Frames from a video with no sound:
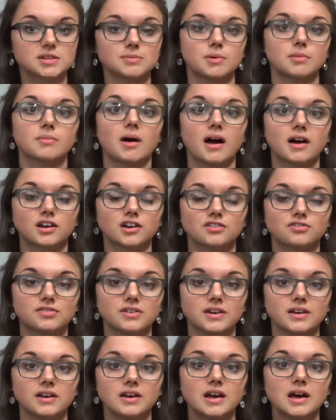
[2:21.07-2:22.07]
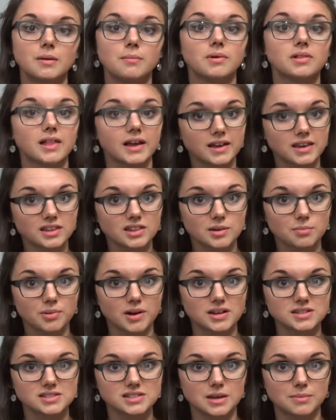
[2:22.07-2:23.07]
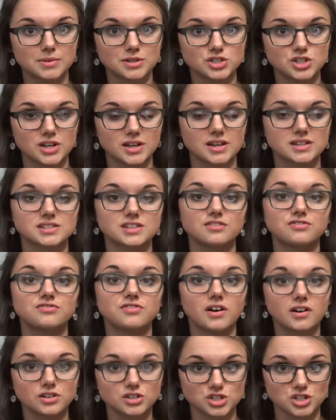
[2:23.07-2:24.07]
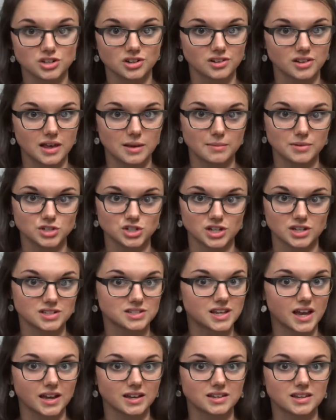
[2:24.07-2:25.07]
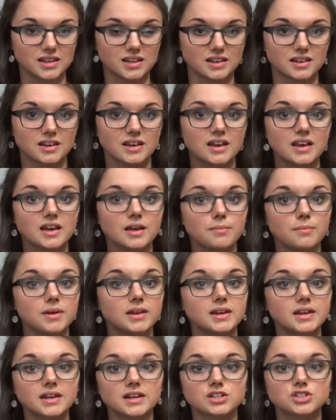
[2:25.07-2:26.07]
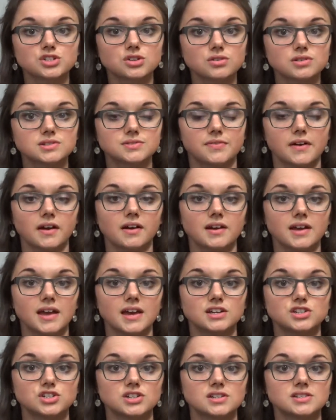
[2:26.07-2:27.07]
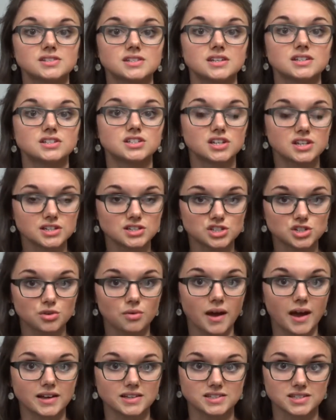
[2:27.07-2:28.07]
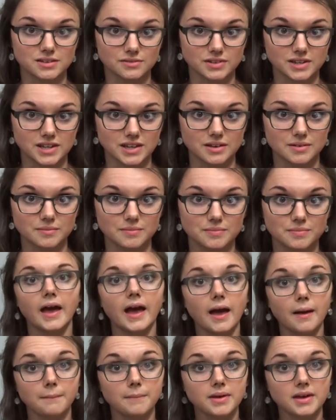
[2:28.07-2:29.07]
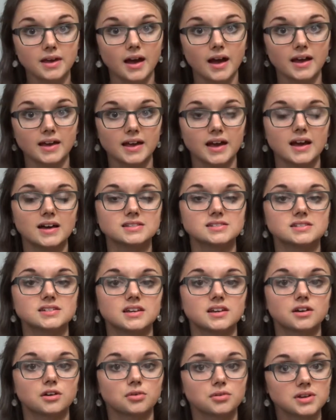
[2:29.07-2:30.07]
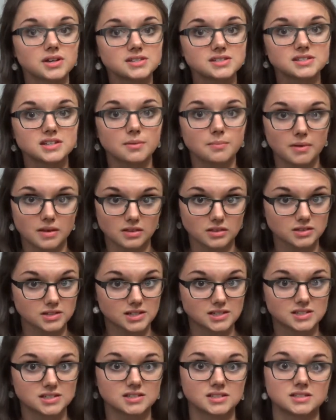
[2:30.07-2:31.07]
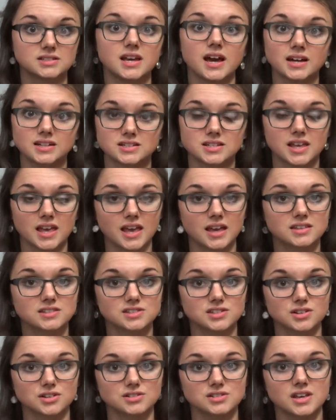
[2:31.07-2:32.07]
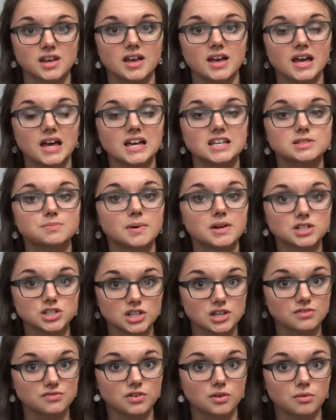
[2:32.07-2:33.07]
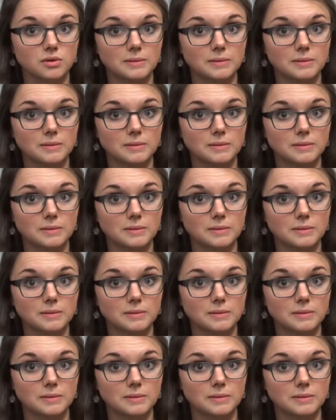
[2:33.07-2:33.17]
to mammography, molecular breast imaging is a functional imaging technique, meaning it shows variations in tissue activity. MBI has an increased ability to detect cancers, especially for